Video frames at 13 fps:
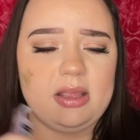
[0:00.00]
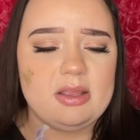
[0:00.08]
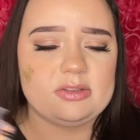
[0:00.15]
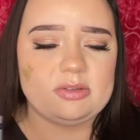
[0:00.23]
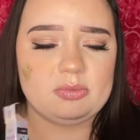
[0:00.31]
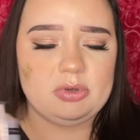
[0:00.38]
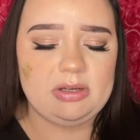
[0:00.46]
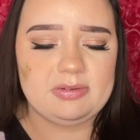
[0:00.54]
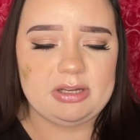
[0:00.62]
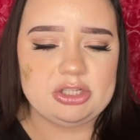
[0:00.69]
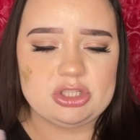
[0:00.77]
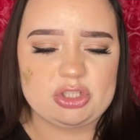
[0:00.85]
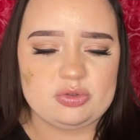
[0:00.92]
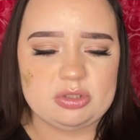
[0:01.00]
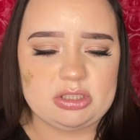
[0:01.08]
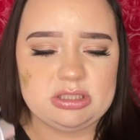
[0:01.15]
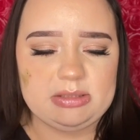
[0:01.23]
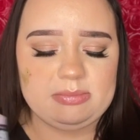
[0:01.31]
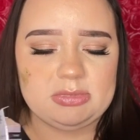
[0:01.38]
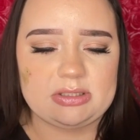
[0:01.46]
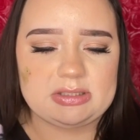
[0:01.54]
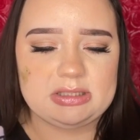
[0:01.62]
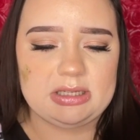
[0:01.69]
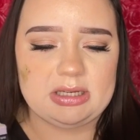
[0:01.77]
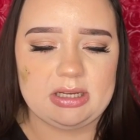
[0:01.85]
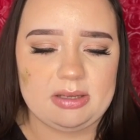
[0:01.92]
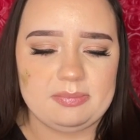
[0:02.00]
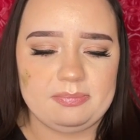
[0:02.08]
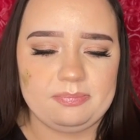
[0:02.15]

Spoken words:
So I wonder if I can just quickly mix that up.